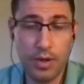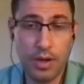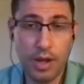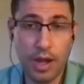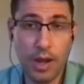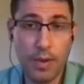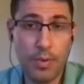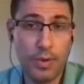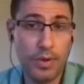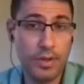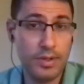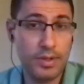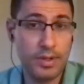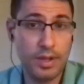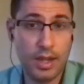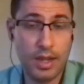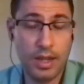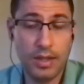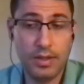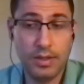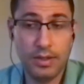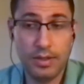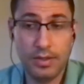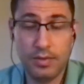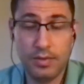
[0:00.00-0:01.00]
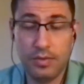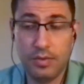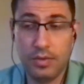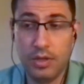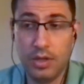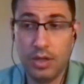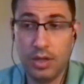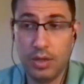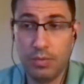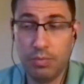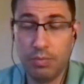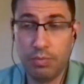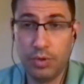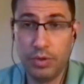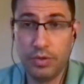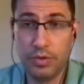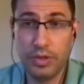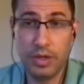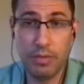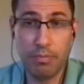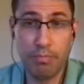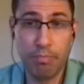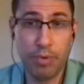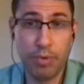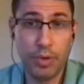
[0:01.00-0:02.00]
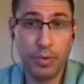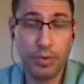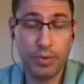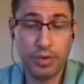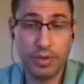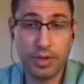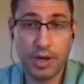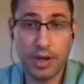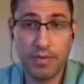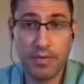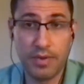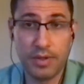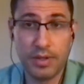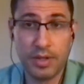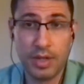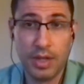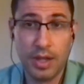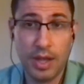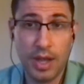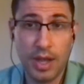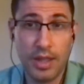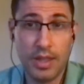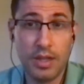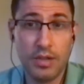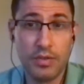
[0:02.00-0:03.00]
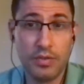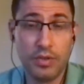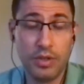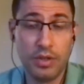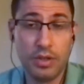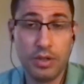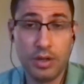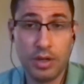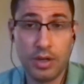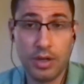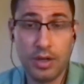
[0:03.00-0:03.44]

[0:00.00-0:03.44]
would say to really to both drivers. I think one guard